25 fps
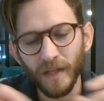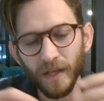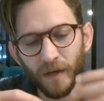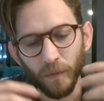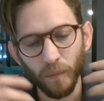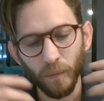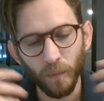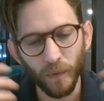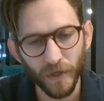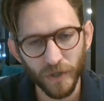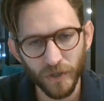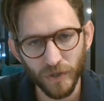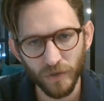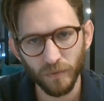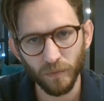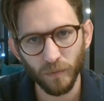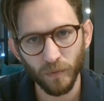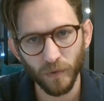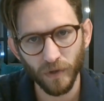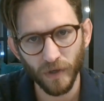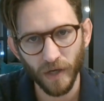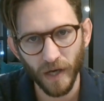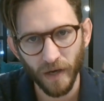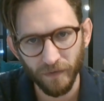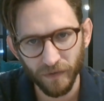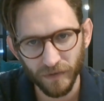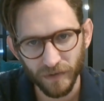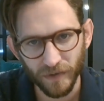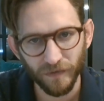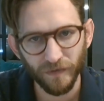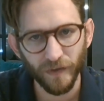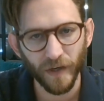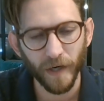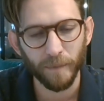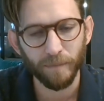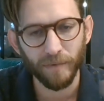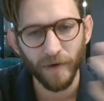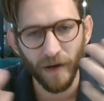which were obviously
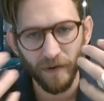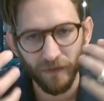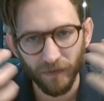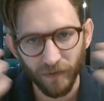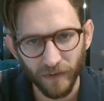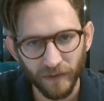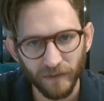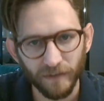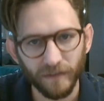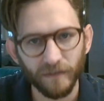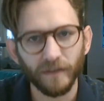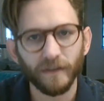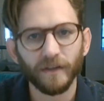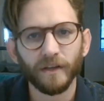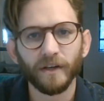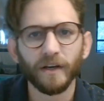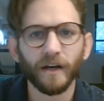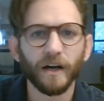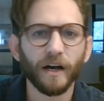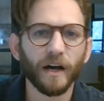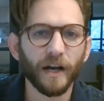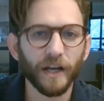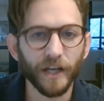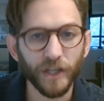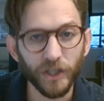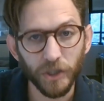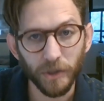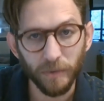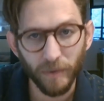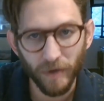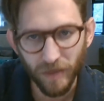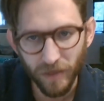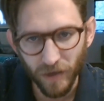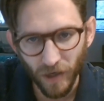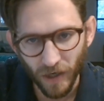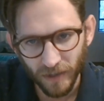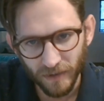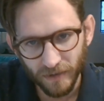very prevalent uh, in human
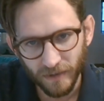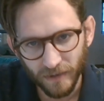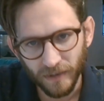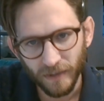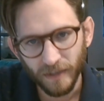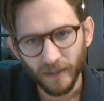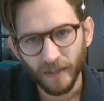thought.